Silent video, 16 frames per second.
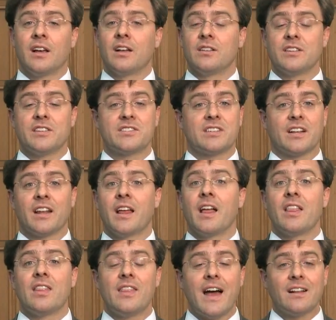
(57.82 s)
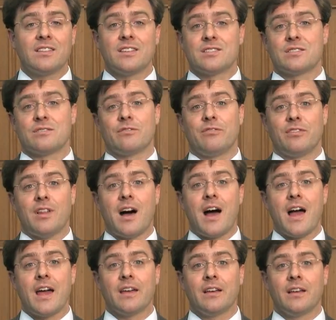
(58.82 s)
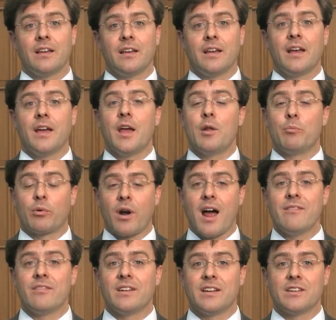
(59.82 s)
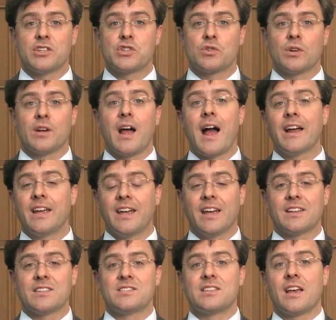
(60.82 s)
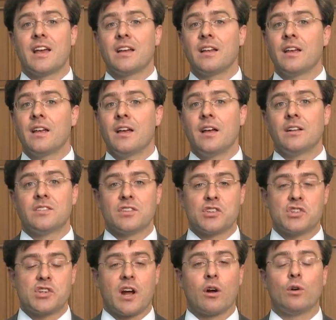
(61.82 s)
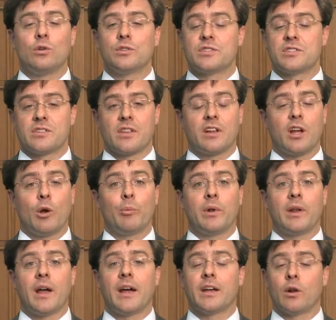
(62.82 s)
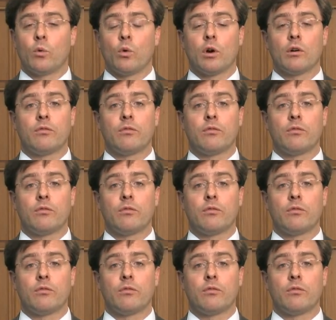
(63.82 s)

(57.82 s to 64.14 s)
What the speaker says: Listen, that doesn't fly in private industry. I can't say to the shareholders of the company I work